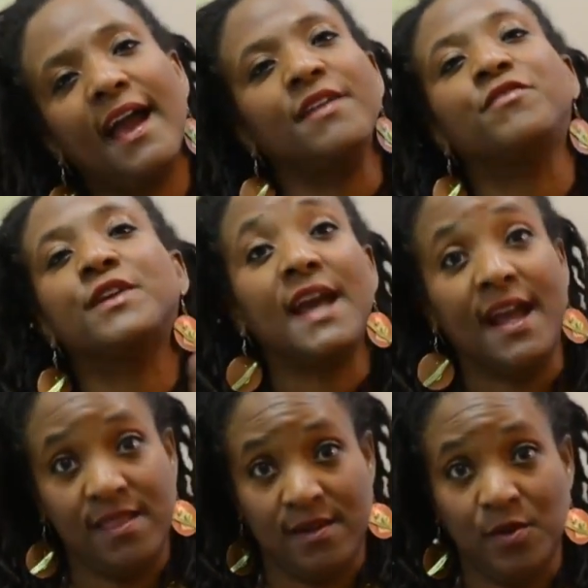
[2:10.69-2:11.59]
Every
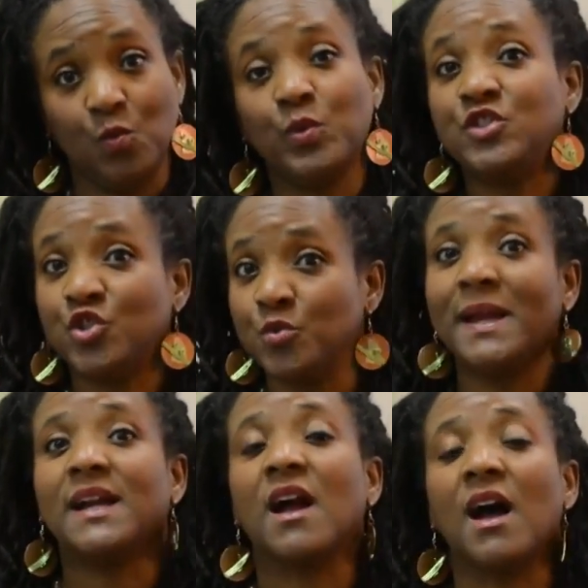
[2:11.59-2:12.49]
day, though, we do
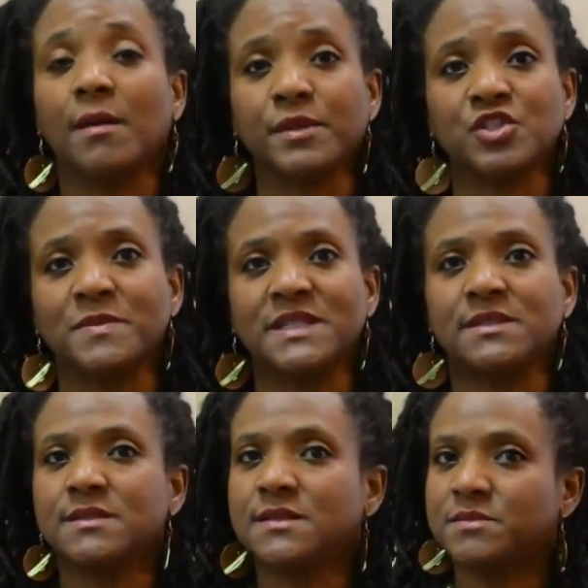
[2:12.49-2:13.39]
make
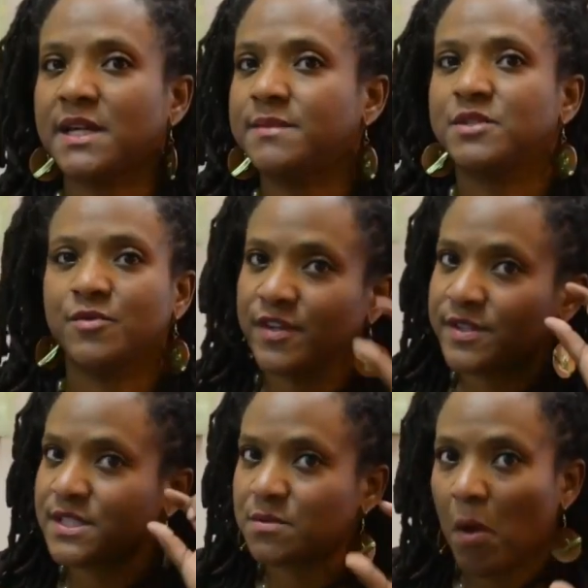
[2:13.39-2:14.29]
accomplishments, and sometimes they're
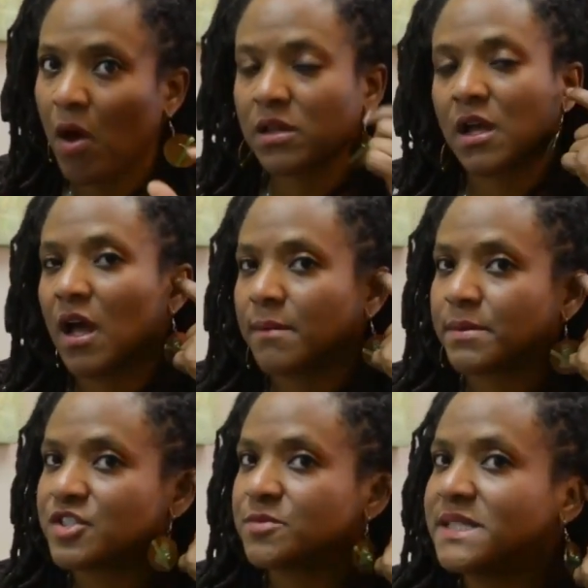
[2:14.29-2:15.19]
very small
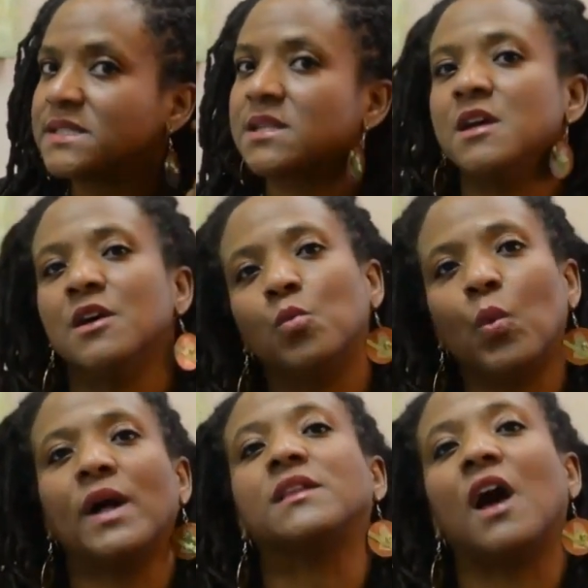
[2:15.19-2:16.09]
accomplishments.
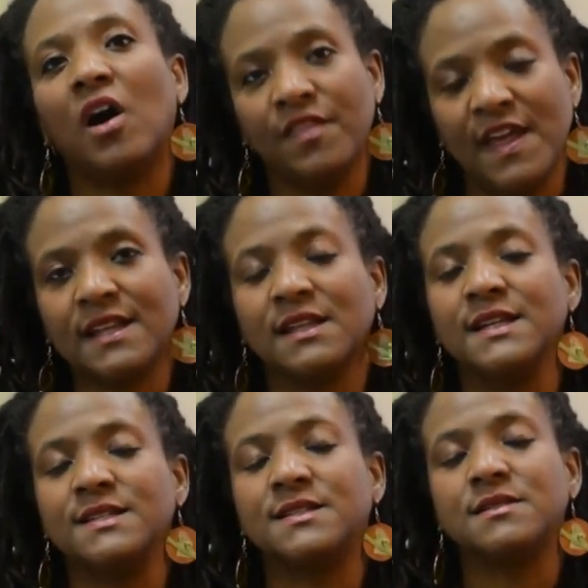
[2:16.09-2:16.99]
Well, on that
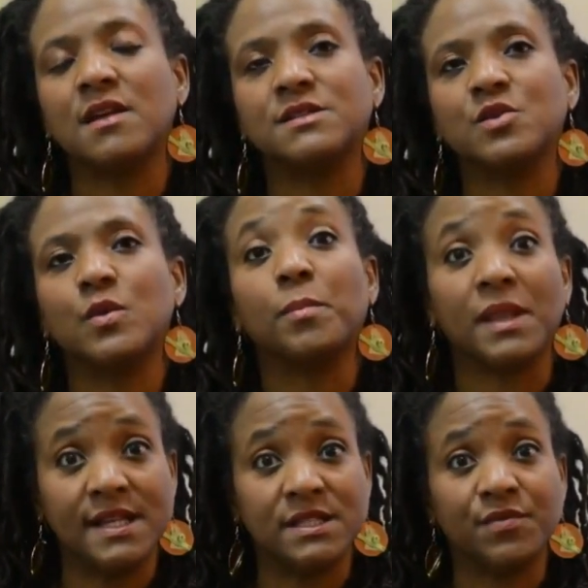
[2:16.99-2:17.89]
list is also a
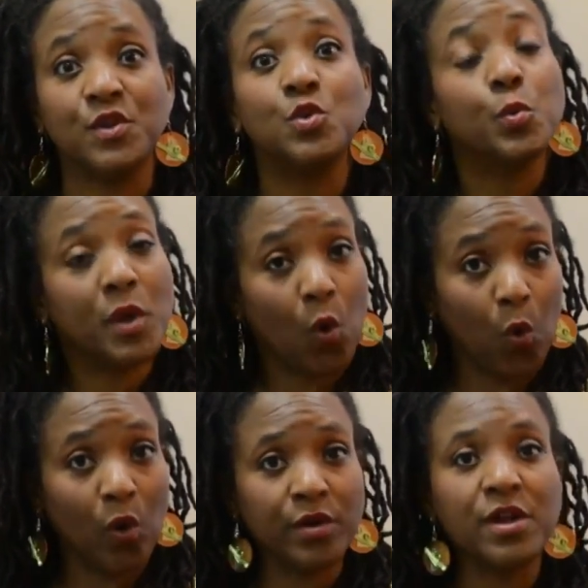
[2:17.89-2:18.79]
place for you to
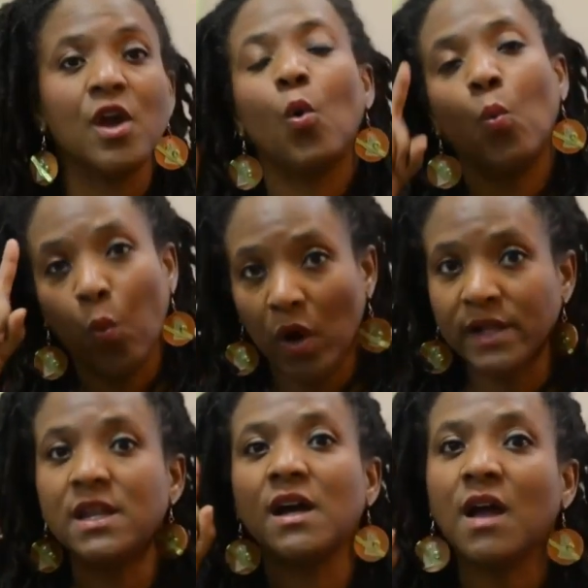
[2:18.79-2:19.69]
record
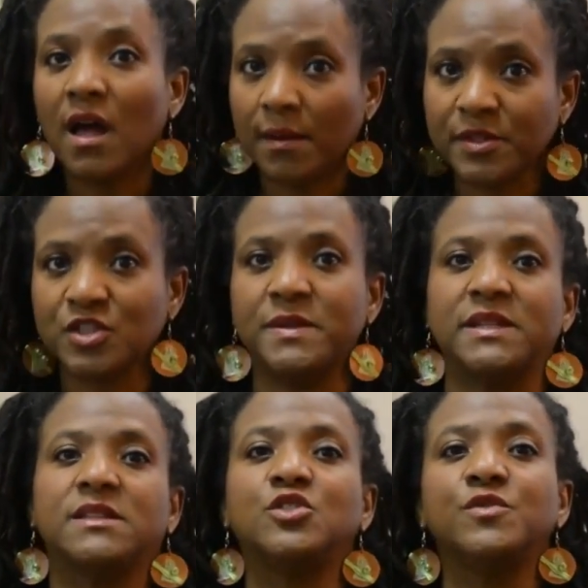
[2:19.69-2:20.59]
one
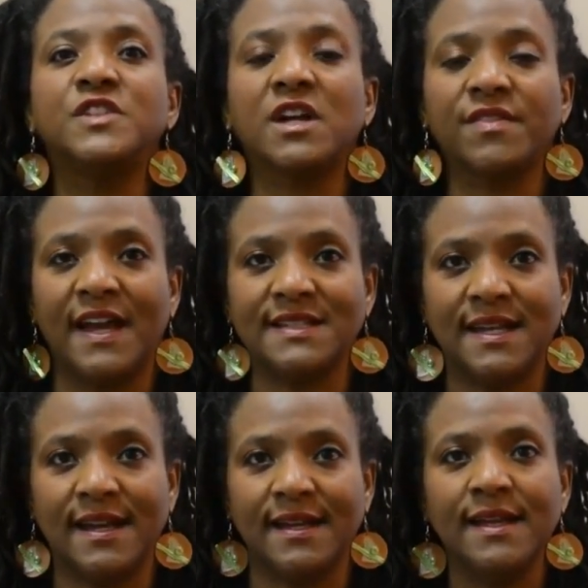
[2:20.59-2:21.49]
accomplishment that you've done that
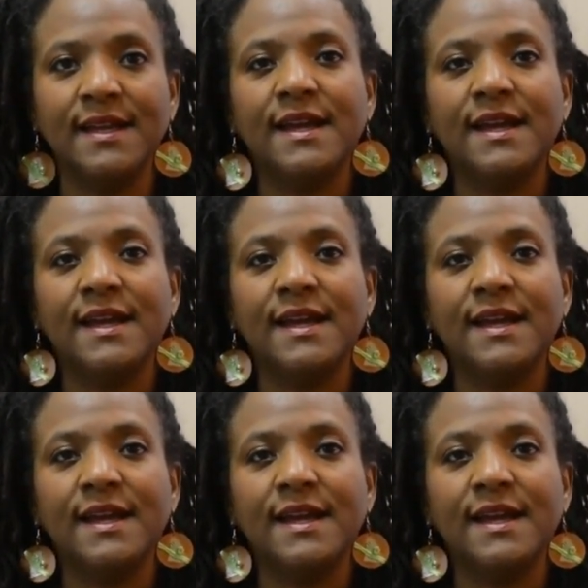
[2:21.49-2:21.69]
day.